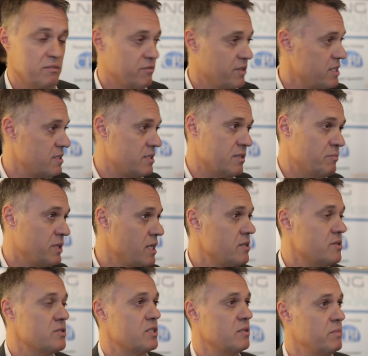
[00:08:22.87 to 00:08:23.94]
invested
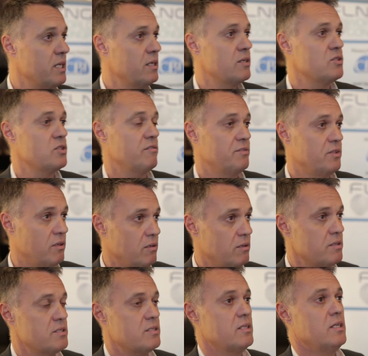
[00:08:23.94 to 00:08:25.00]
millions and millions of
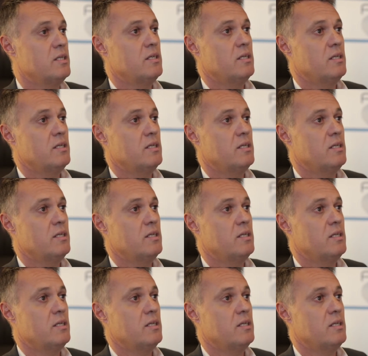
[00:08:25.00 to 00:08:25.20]
dollars